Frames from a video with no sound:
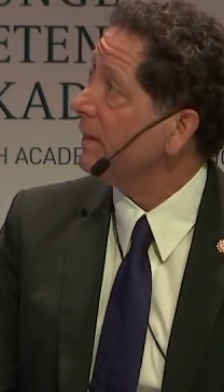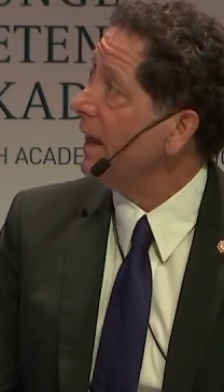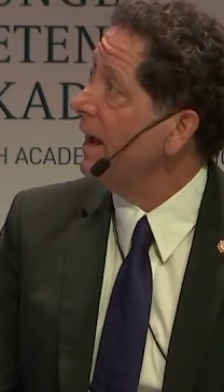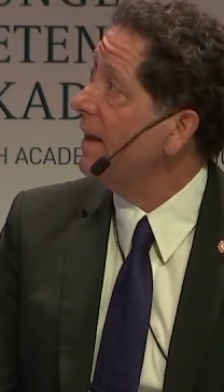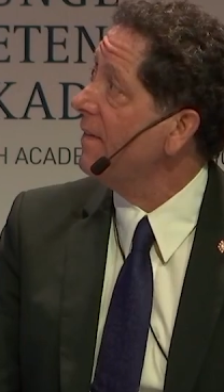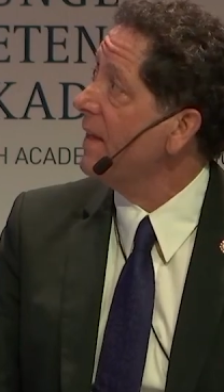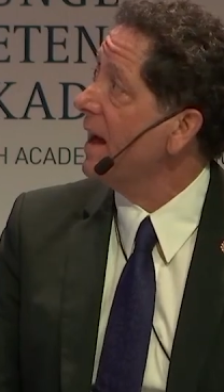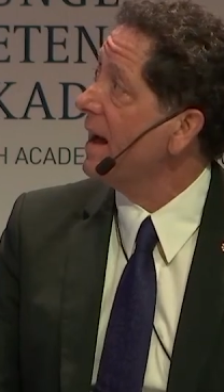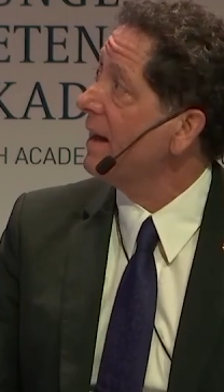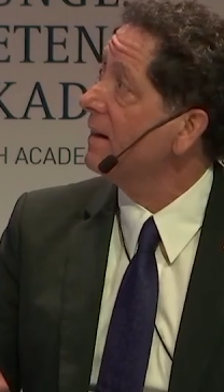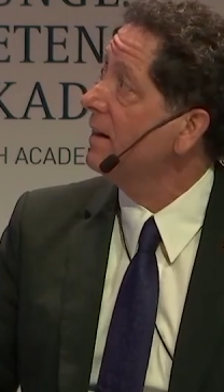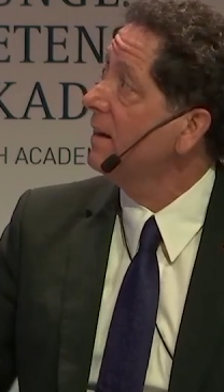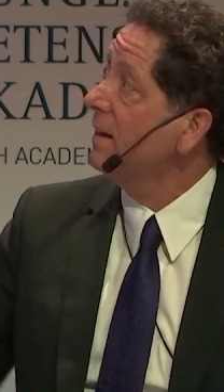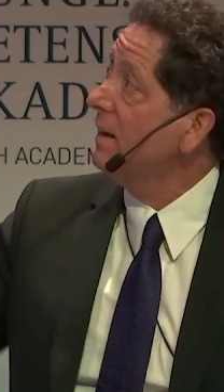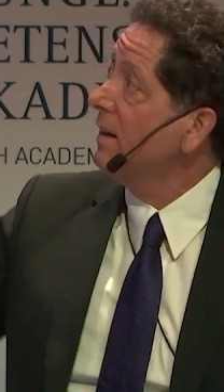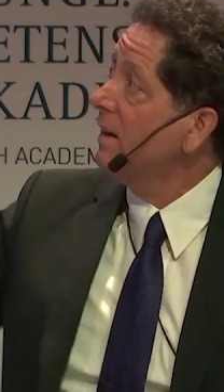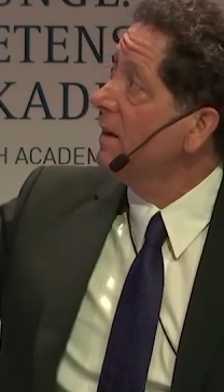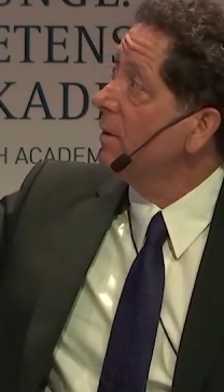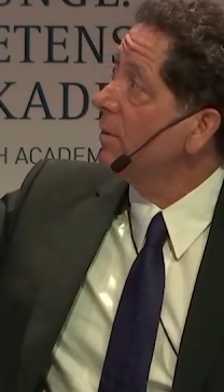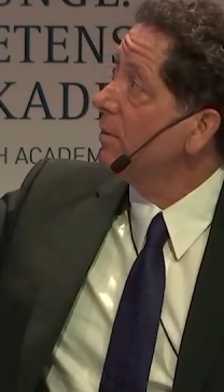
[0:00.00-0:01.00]
And that
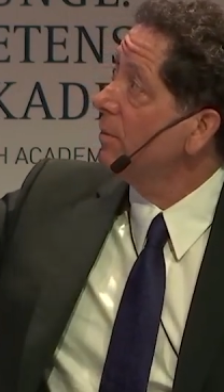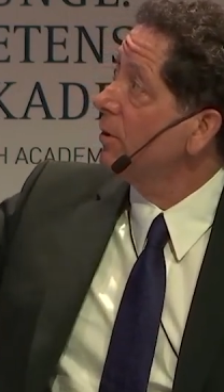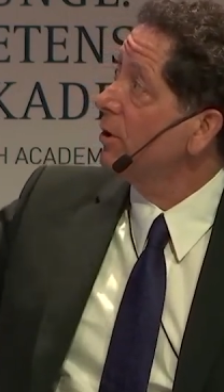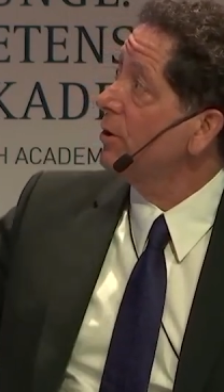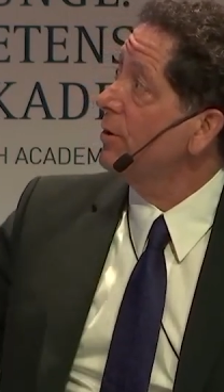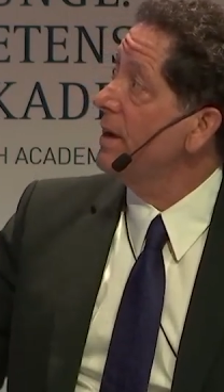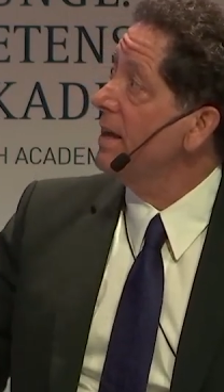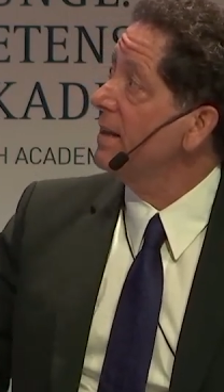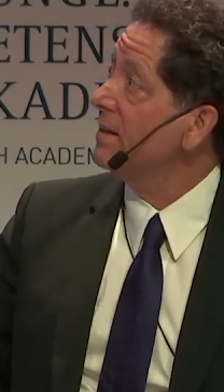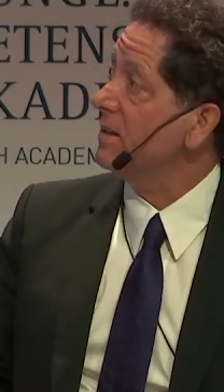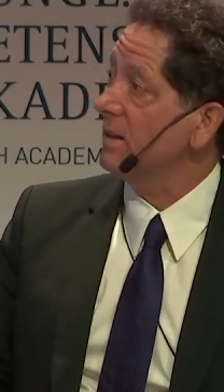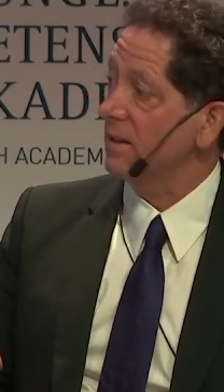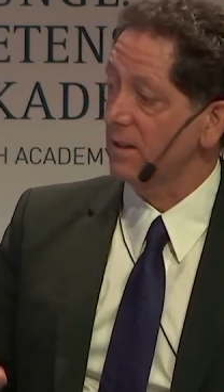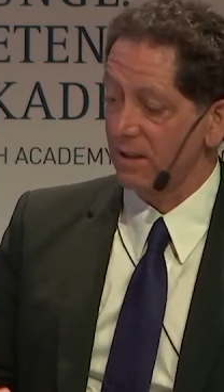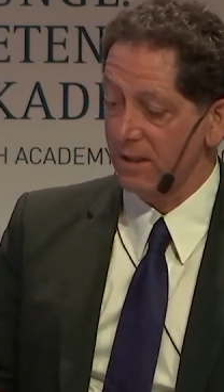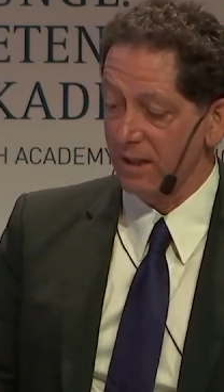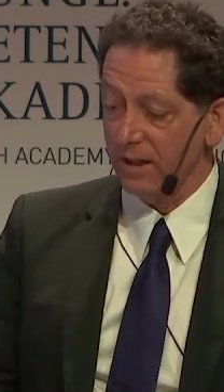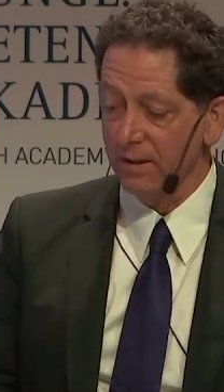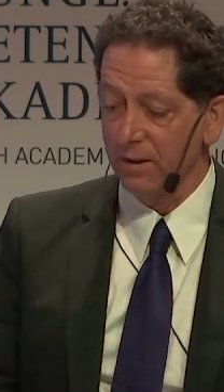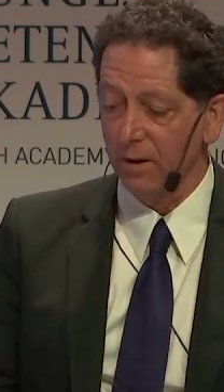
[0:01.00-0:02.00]
creates a
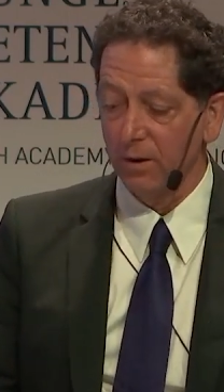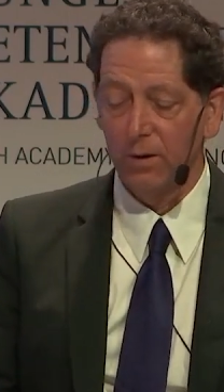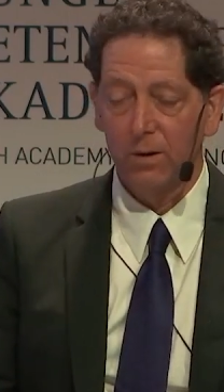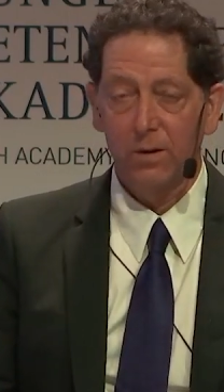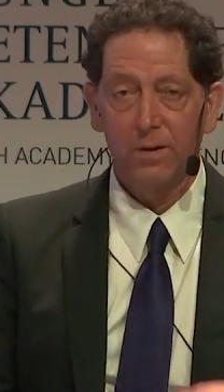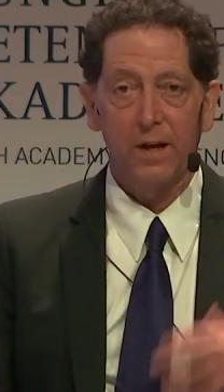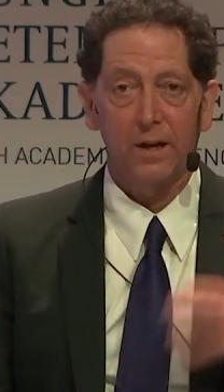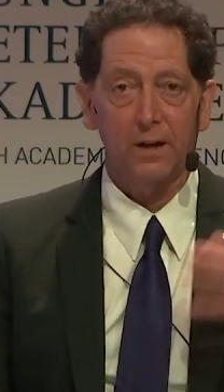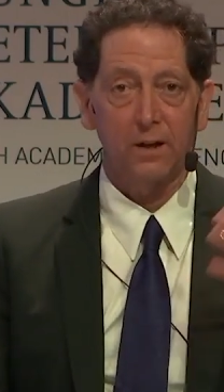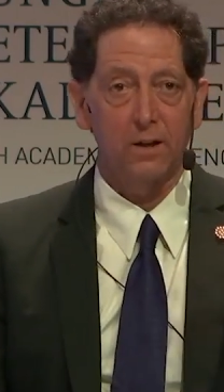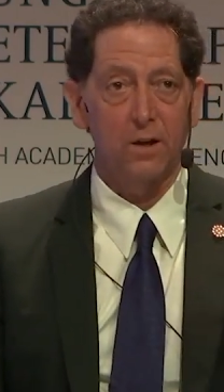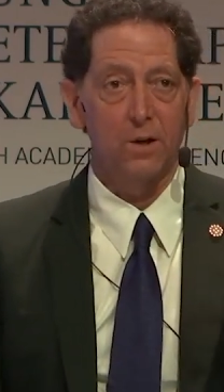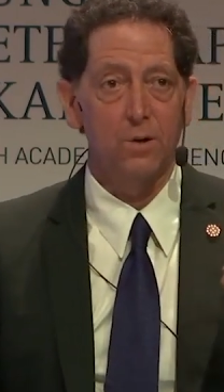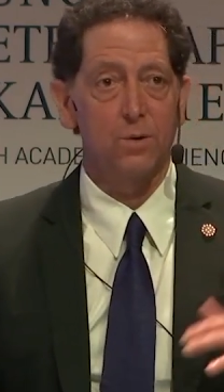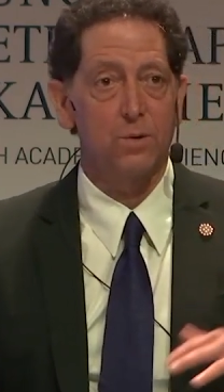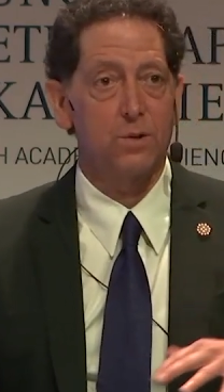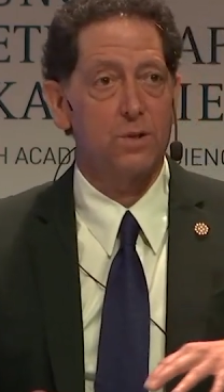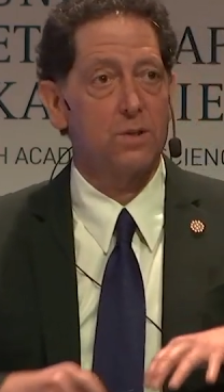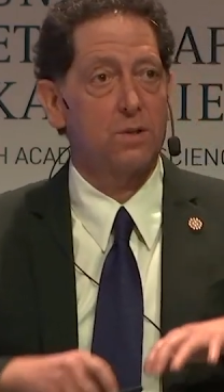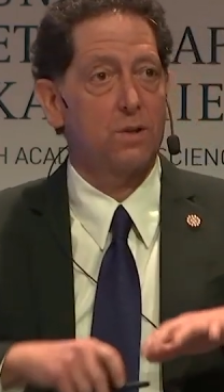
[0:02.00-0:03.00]
signal that
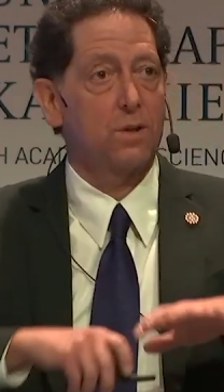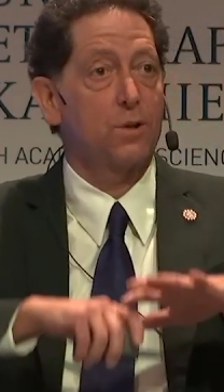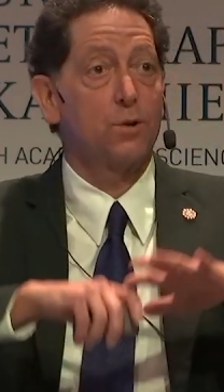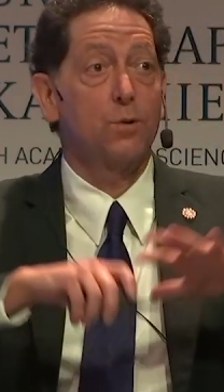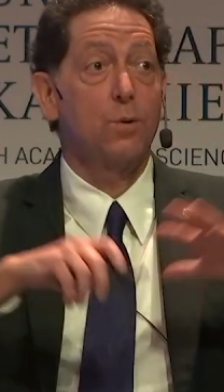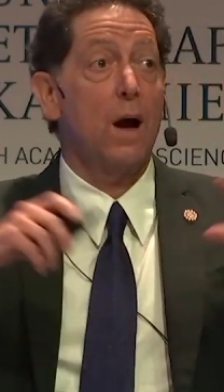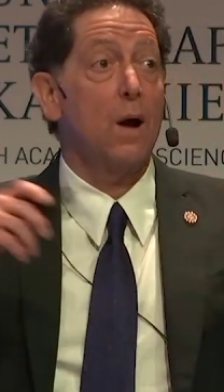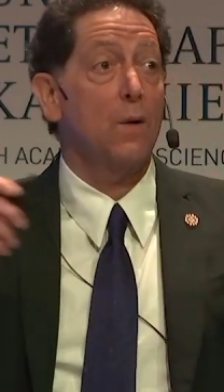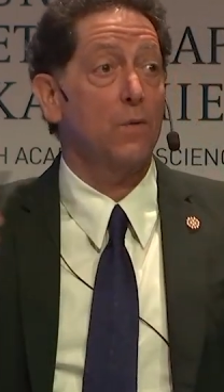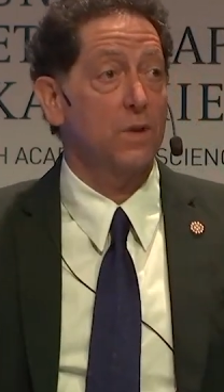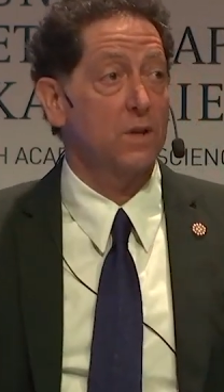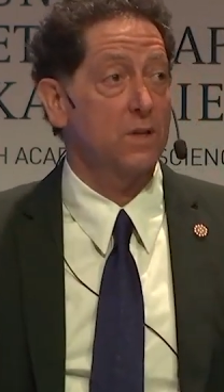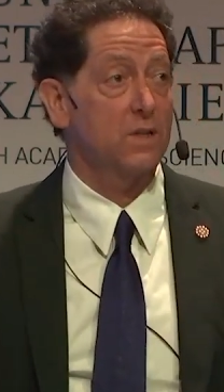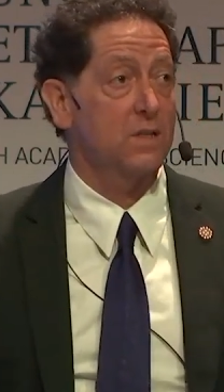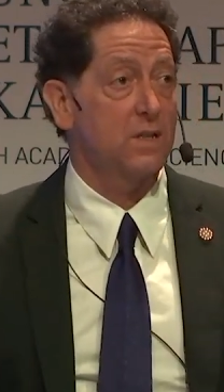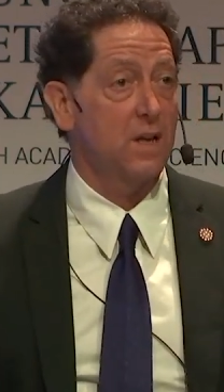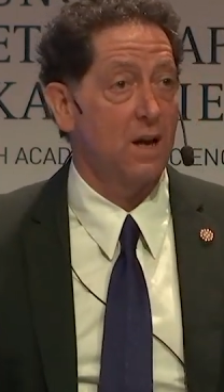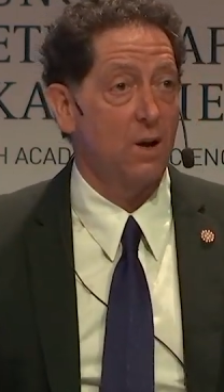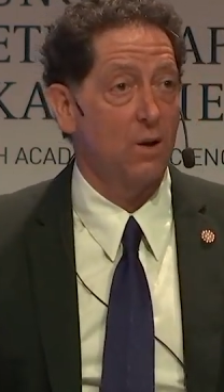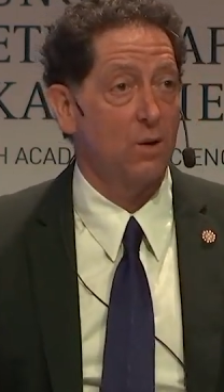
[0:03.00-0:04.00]
goes throughout the
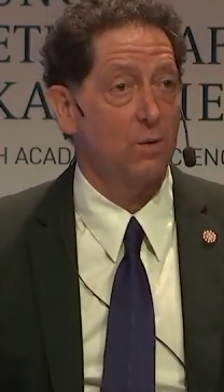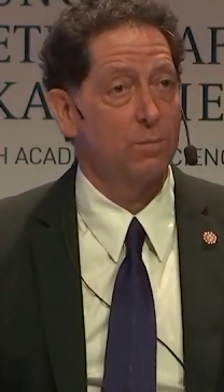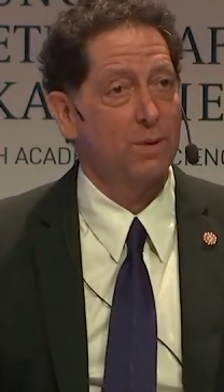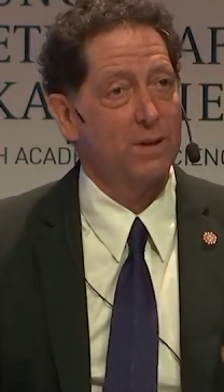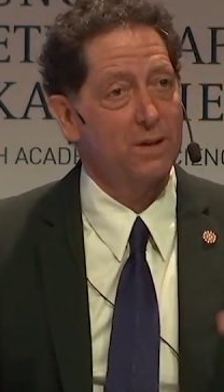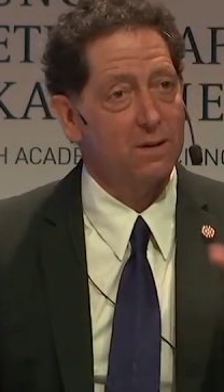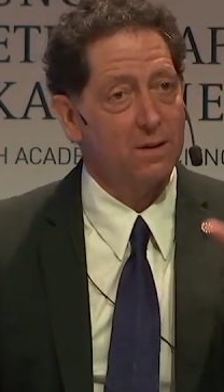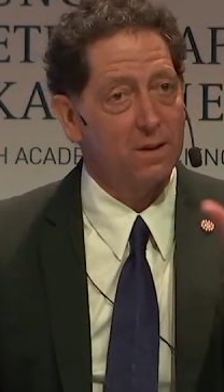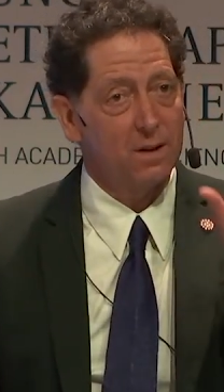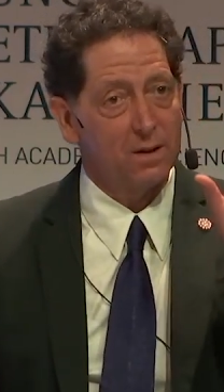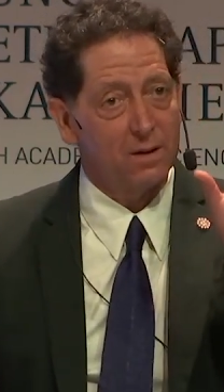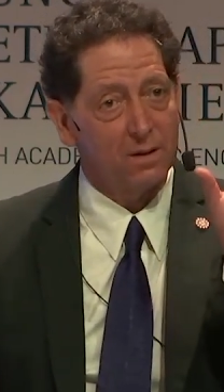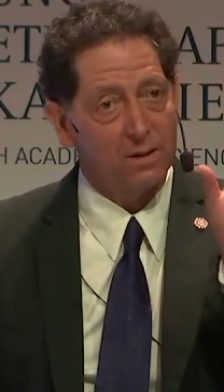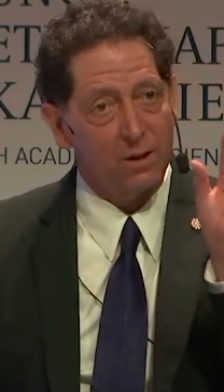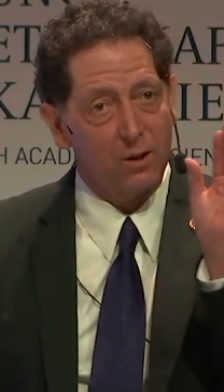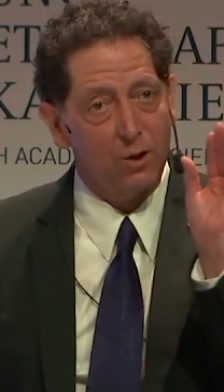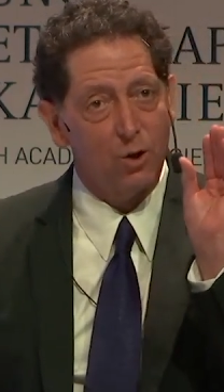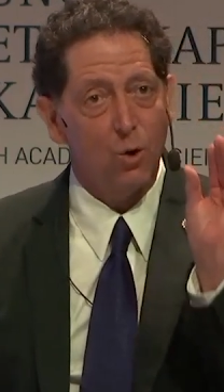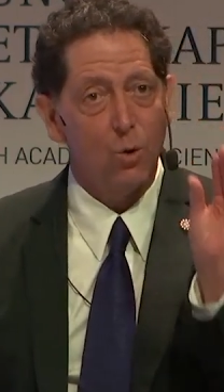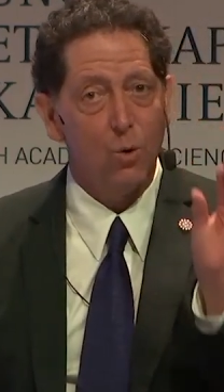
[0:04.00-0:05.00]
cell, but the
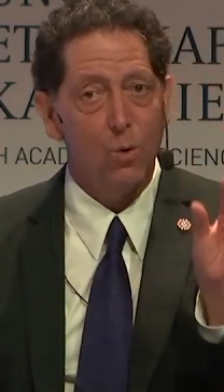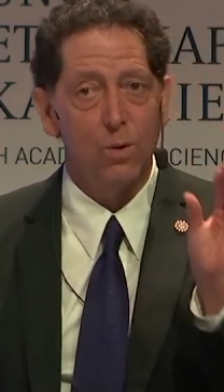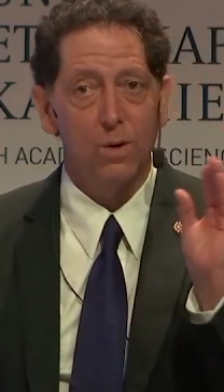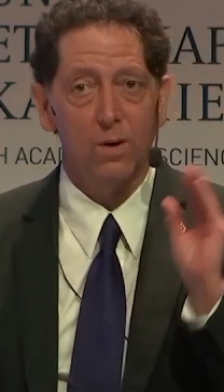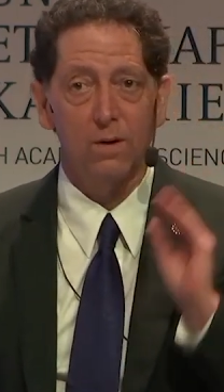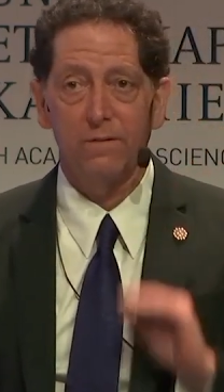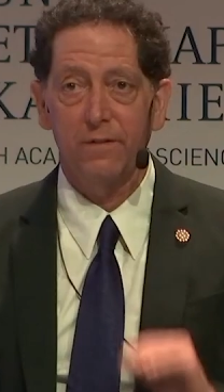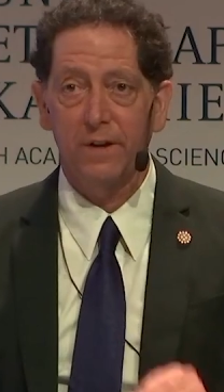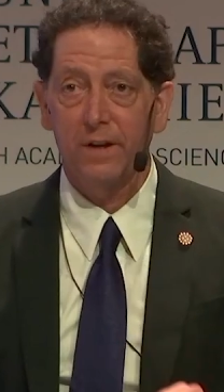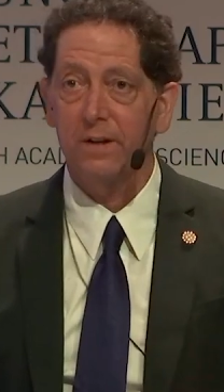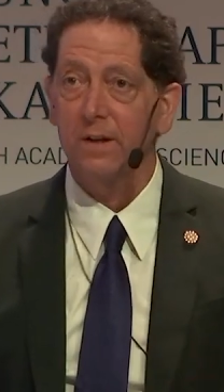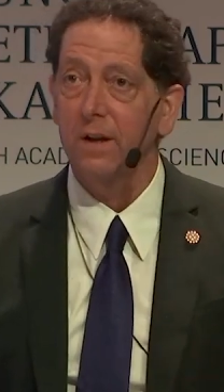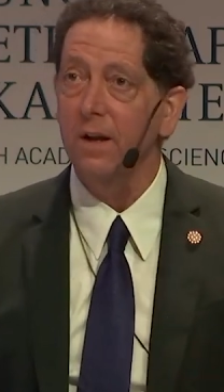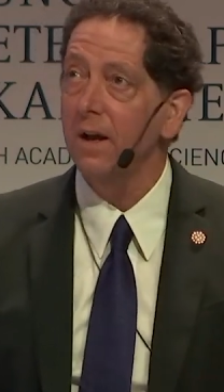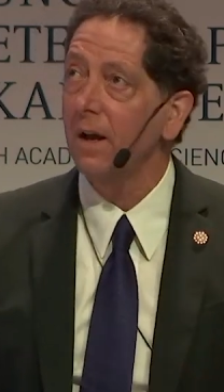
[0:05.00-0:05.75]
core of it